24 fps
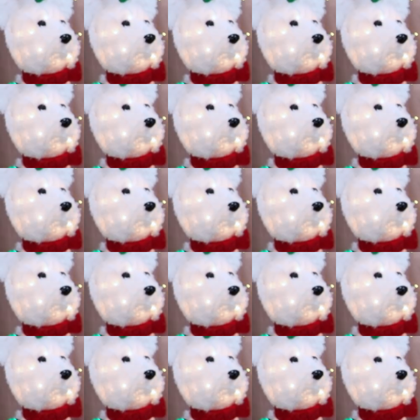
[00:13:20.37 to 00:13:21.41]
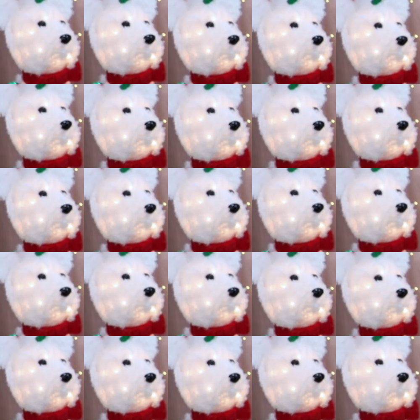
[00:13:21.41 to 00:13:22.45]

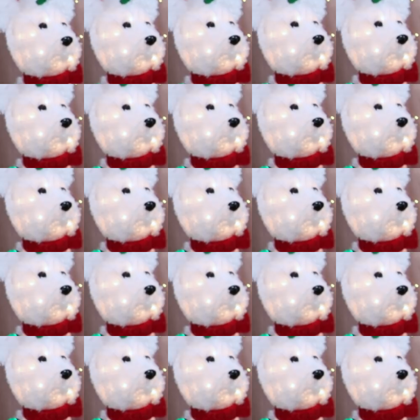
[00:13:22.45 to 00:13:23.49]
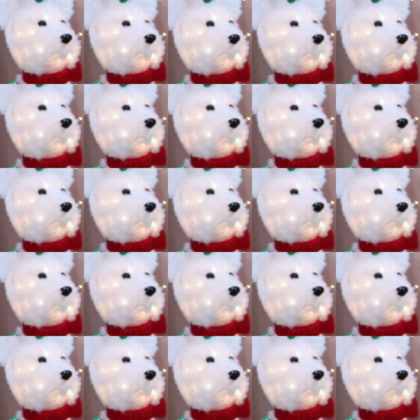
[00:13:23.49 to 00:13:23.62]
(silent)